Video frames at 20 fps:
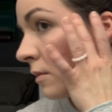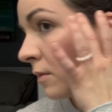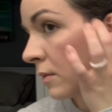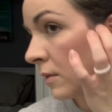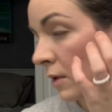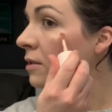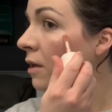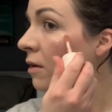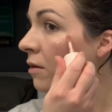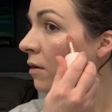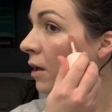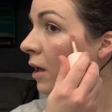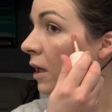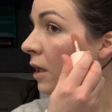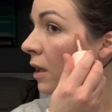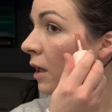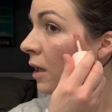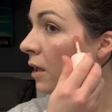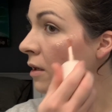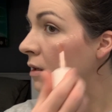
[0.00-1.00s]
Subtle
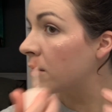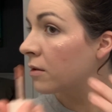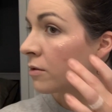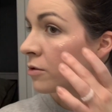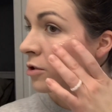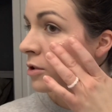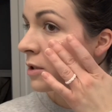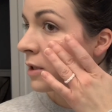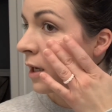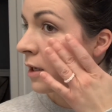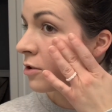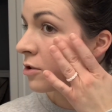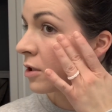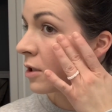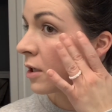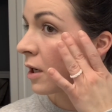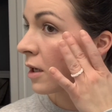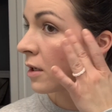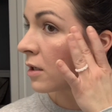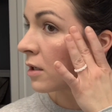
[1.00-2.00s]
highlight, which is actually
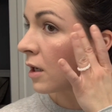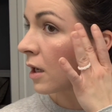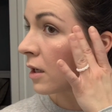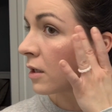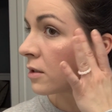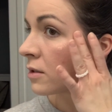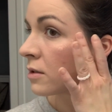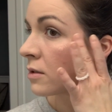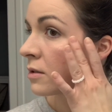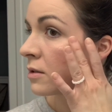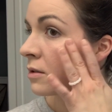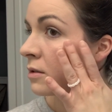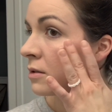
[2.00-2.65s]
kind of nice.